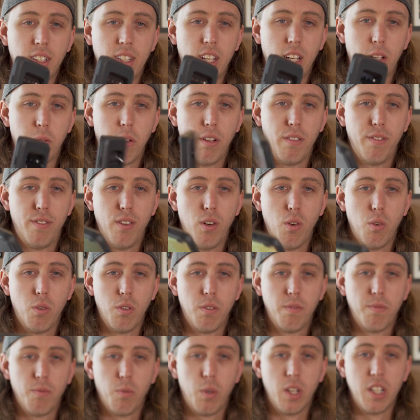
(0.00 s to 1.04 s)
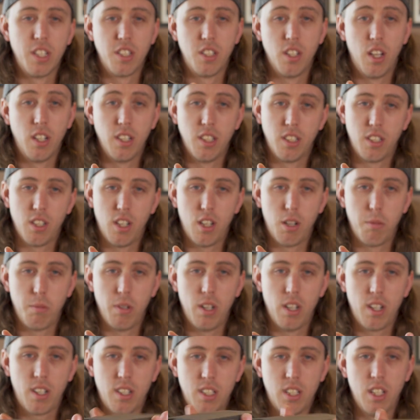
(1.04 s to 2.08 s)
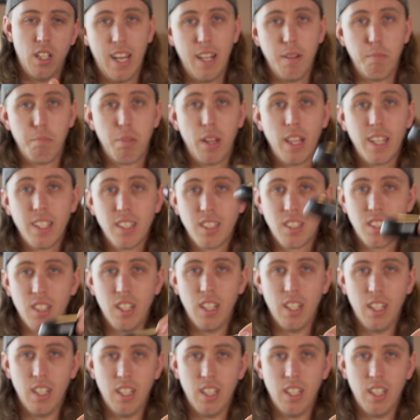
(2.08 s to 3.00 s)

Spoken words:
take my phone when it's not in its OtterBox and place